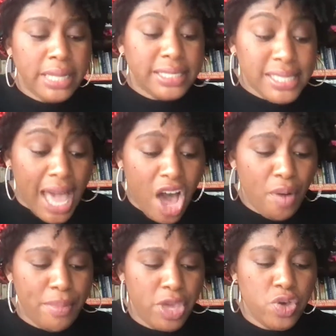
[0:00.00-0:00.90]
Tell
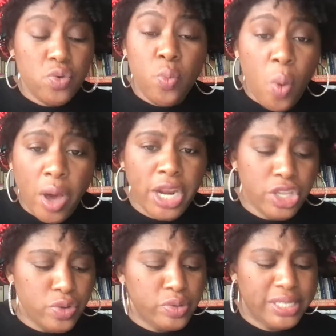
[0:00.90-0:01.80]
me who wanted
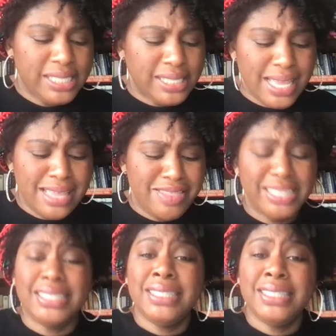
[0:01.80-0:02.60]
you to see this.